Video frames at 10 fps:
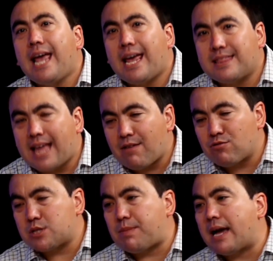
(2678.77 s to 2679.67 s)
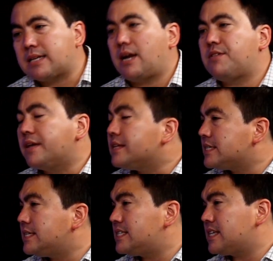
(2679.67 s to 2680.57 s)
In that respect, I think there's
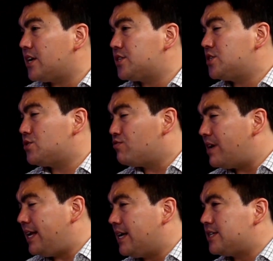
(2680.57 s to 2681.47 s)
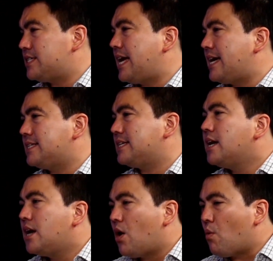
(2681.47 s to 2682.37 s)
a discussion to really understand
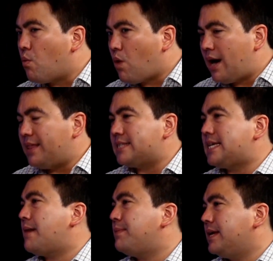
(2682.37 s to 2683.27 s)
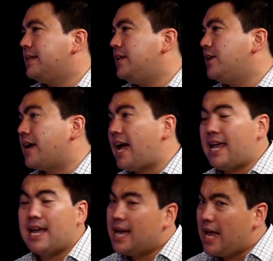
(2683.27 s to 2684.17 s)
why that's happening in the
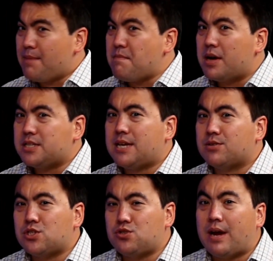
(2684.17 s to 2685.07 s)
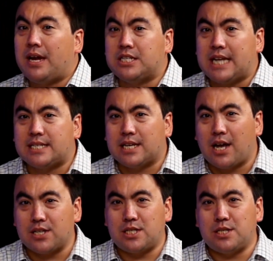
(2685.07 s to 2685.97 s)
UK. It might sound strange that as a
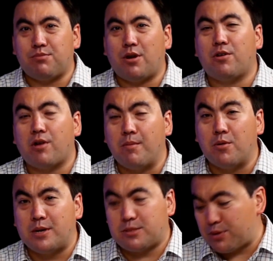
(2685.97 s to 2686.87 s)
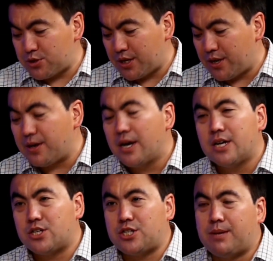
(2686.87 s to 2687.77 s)
customs broker, I'm almost pushing you
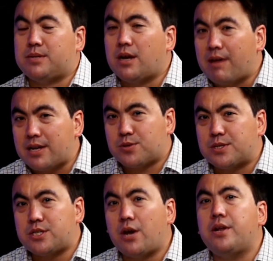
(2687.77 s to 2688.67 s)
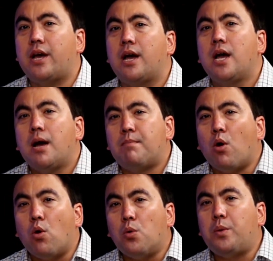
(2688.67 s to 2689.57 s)
to ship direct to Estonia, but
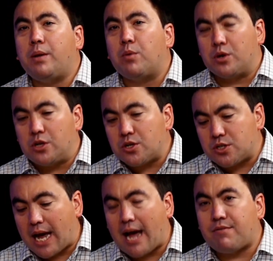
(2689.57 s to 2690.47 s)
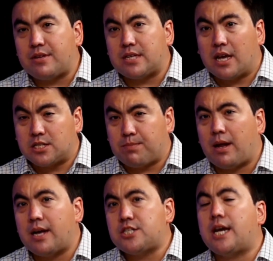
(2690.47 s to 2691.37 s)
all we want you to have is a
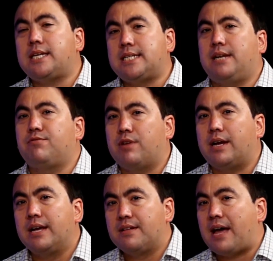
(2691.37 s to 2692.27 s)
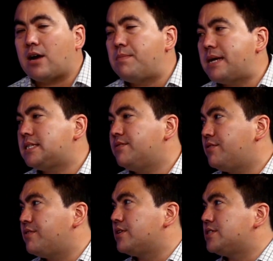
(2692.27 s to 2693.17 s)
supply chain delivering that competitive
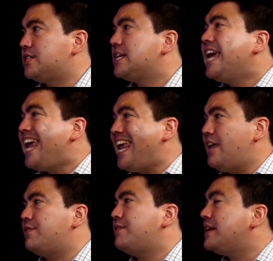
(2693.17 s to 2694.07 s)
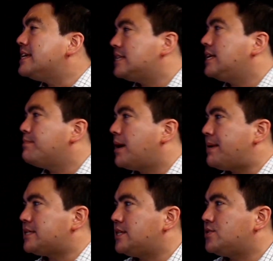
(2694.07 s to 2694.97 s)
advantage, even if it isn't in my
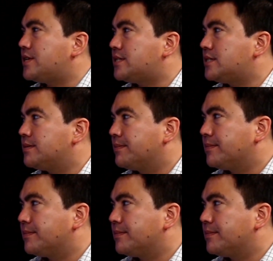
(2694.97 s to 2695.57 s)
best interests.